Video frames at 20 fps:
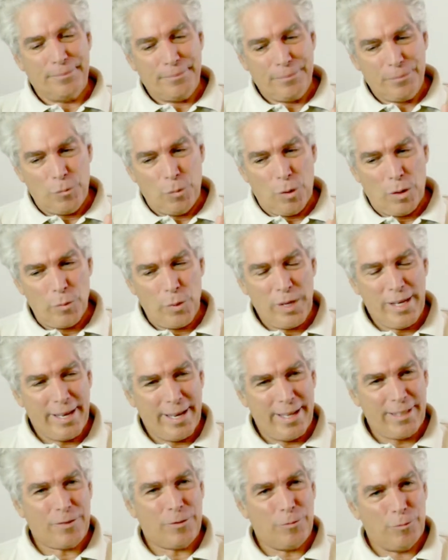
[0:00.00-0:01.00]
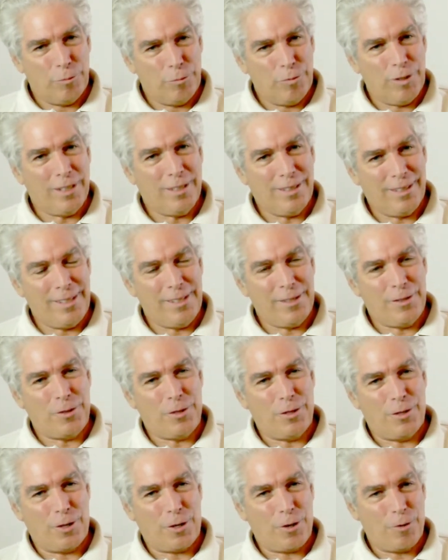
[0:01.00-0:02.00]
When we get really
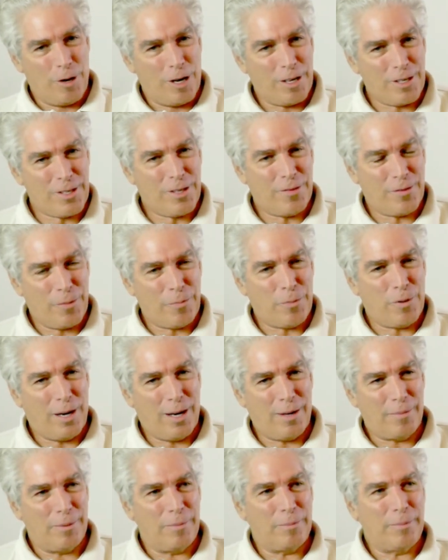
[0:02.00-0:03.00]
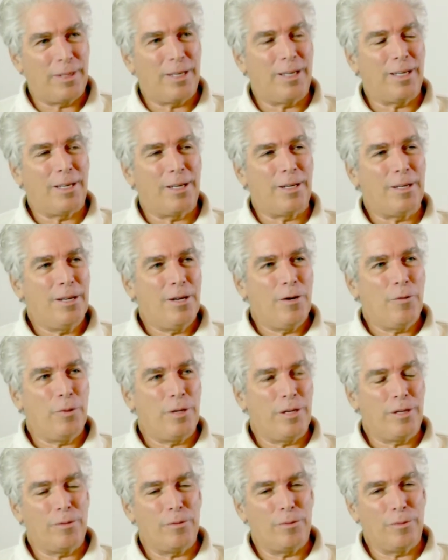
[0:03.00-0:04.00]
to the crux of the problem,
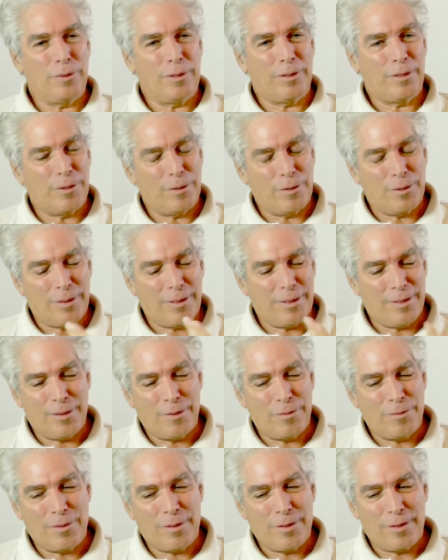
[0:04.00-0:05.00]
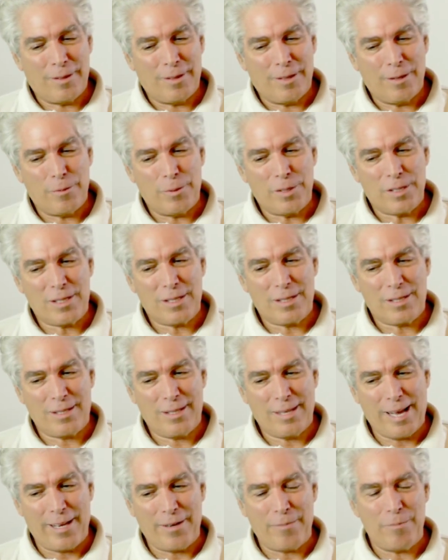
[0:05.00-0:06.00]
it was
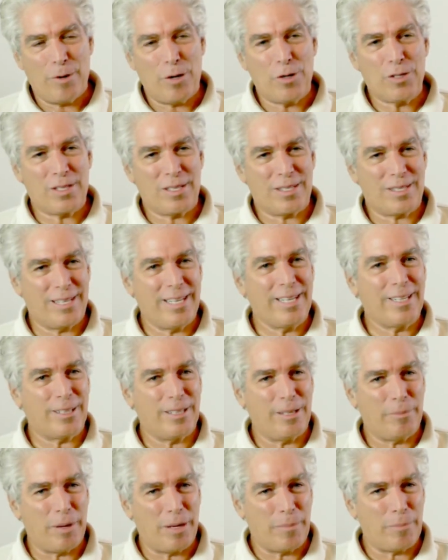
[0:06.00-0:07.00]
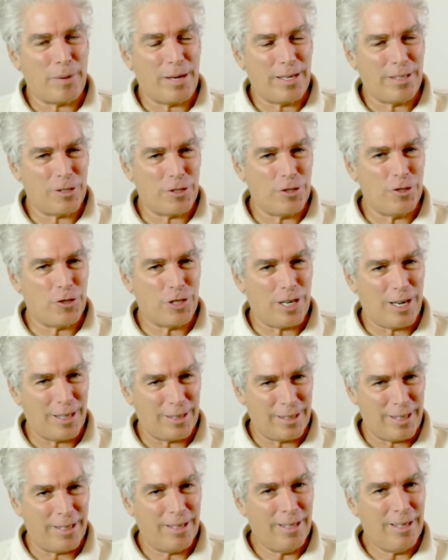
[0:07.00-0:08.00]
said most succinctly by
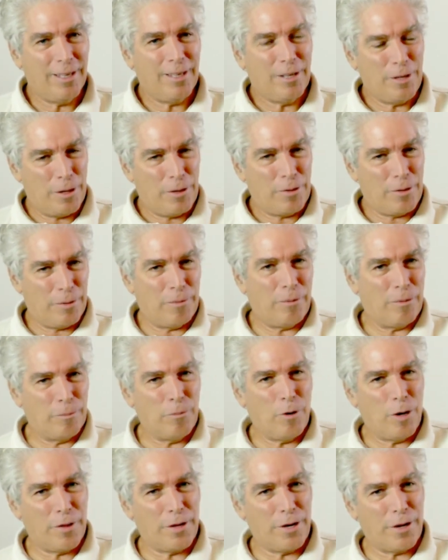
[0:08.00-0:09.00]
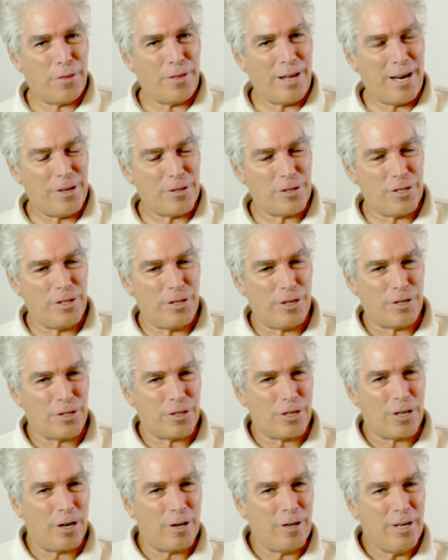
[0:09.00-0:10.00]
Patanjali more than 1,000 years
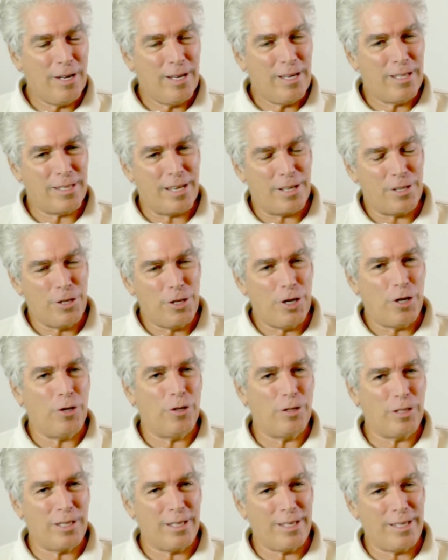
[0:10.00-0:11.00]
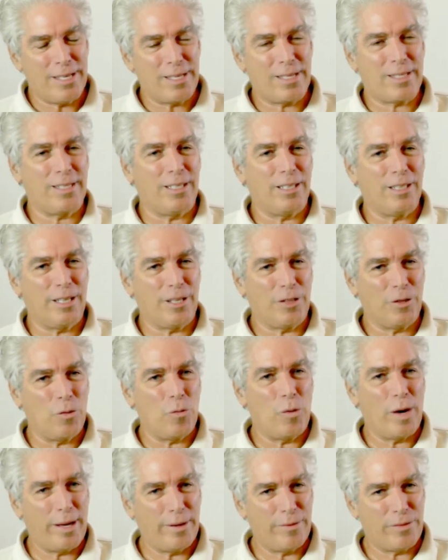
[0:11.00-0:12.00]
ago. He said, yoga is stilling the
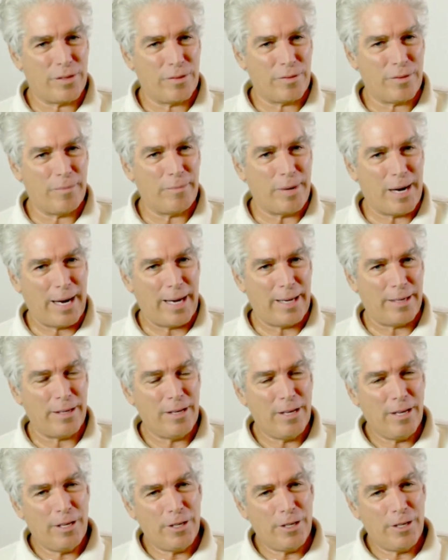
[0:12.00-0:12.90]
waves of the mind.